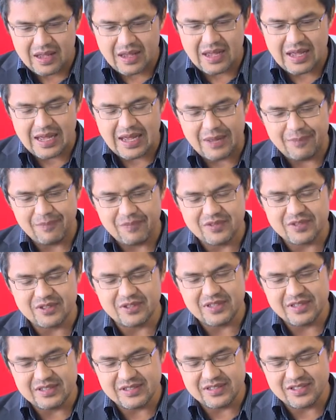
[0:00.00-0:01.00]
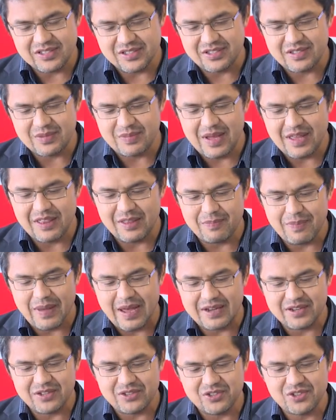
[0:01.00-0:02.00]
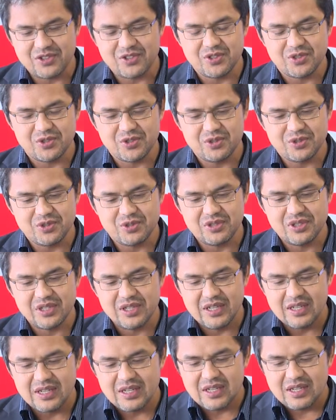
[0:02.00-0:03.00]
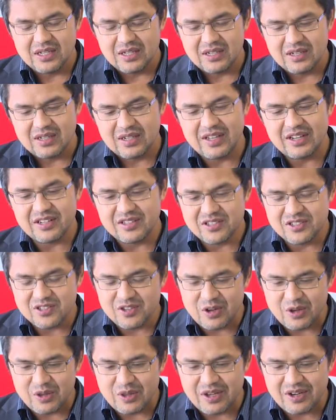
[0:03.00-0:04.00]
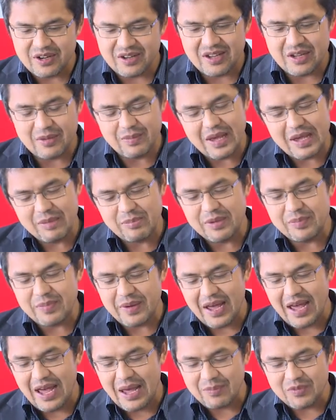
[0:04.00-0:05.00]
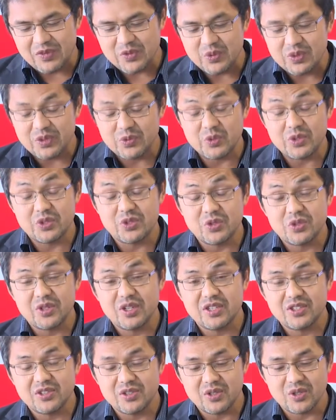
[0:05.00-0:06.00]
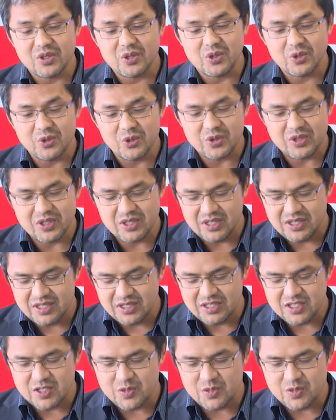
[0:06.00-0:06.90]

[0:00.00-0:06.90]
So these are just some other patterns to let us know that, okay, maybe perhaps we do need to include the